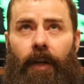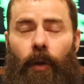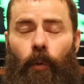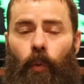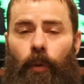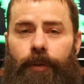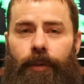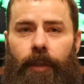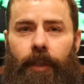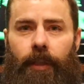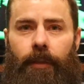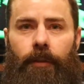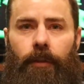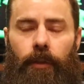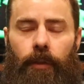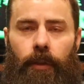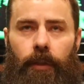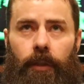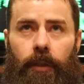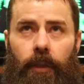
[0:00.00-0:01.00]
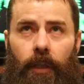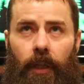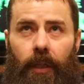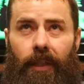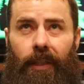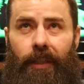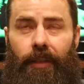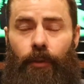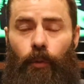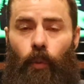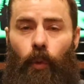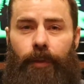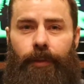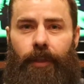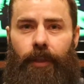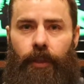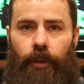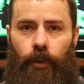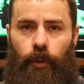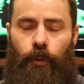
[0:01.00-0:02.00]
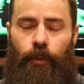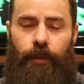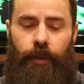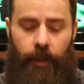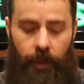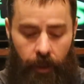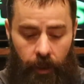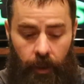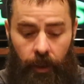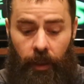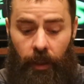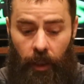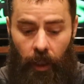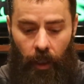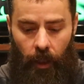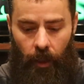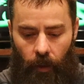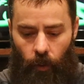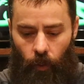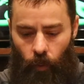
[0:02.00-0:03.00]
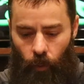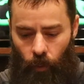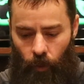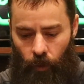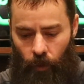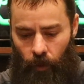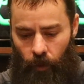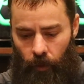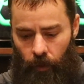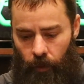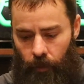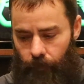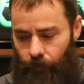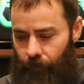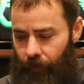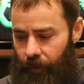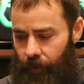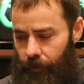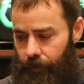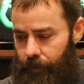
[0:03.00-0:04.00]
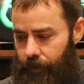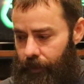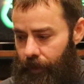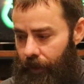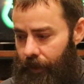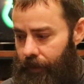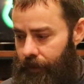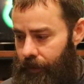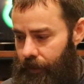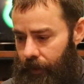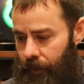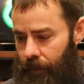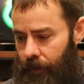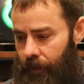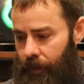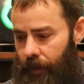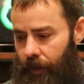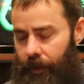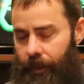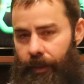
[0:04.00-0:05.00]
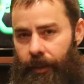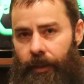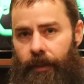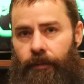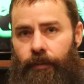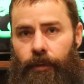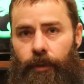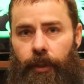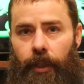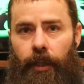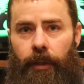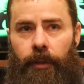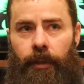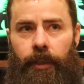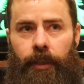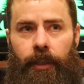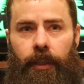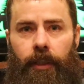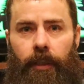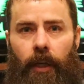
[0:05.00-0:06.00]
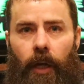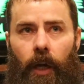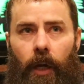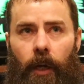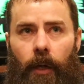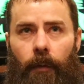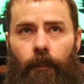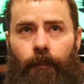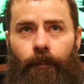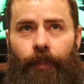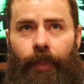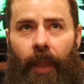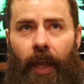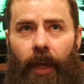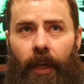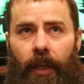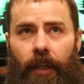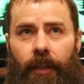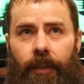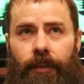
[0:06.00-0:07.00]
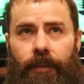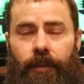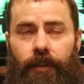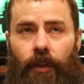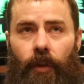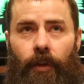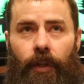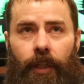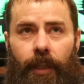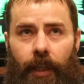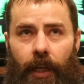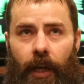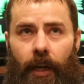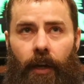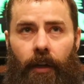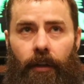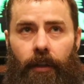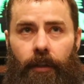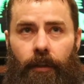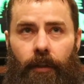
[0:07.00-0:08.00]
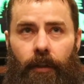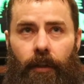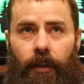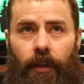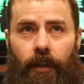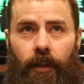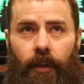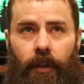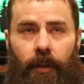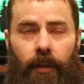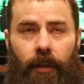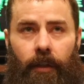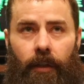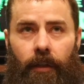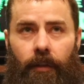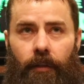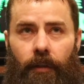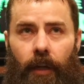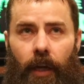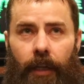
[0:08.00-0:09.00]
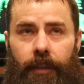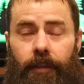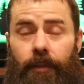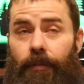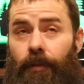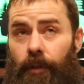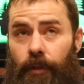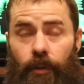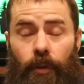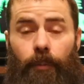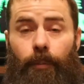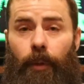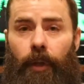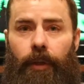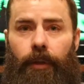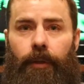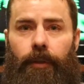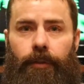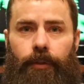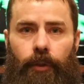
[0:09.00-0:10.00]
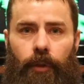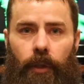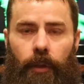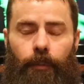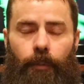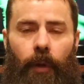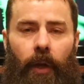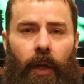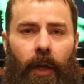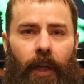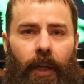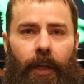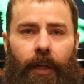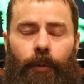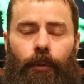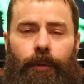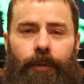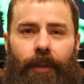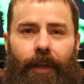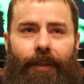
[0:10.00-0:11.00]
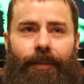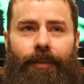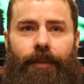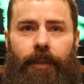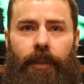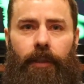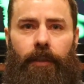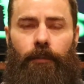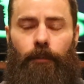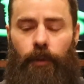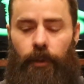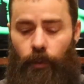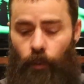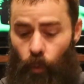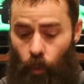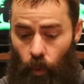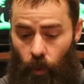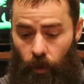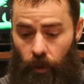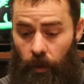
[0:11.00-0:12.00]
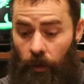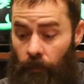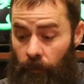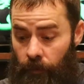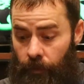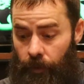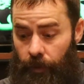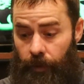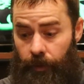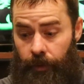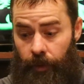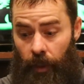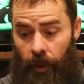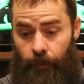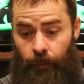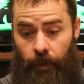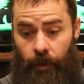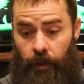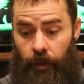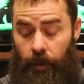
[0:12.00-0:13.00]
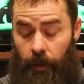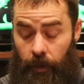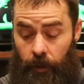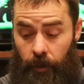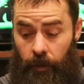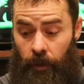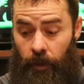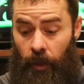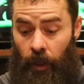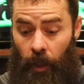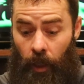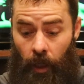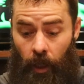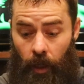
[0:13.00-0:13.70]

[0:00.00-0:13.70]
wasn't either wasn't using it, or just didn't see a need for carrying it. Starting out, actually for a good bit of the trip, it was unseasonably warm for the time of year.